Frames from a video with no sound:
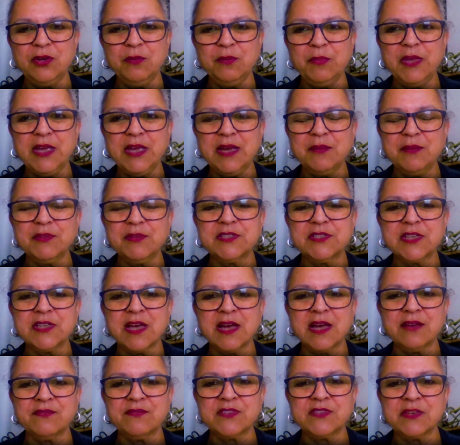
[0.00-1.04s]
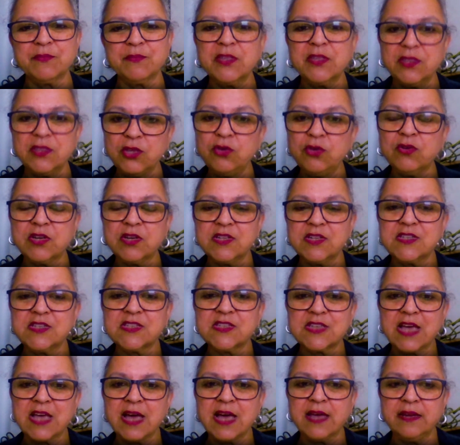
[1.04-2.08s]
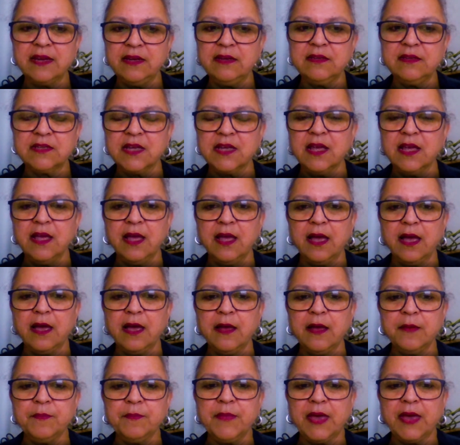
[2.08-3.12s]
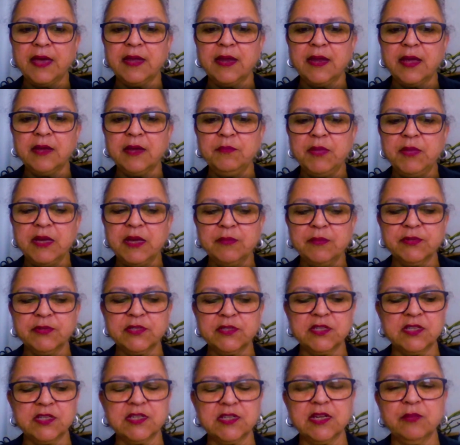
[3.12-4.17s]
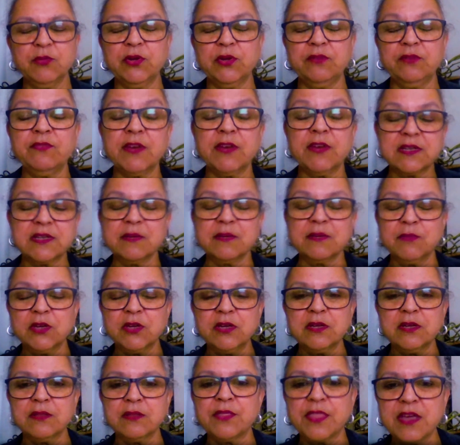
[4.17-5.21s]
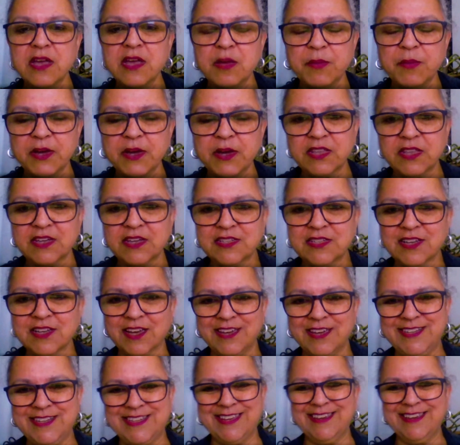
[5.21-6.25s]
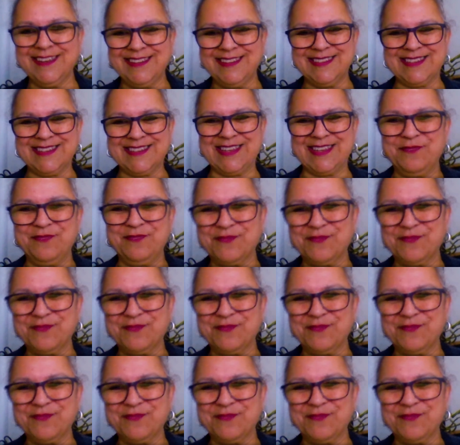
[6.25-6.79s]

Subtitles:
being able to have something that you can scan and be able to tell more. In fact, I'm going to think about that idea and see if